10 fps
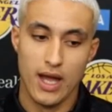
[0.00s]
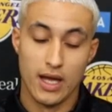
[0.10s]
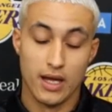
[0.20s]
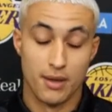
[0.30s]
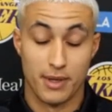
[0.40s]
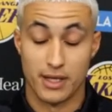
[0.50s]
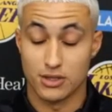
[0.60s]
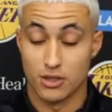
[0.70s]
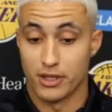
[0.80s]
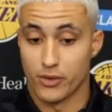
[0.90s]
Man, it's going
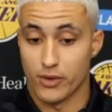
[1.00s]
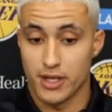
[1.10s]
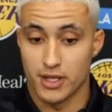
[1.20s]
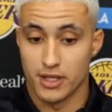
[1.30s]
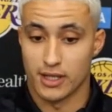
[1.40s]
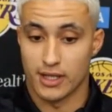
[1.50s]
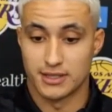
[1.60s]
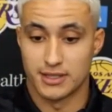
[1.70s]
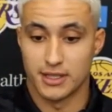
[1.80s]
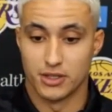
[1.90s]
to be great. Like I said,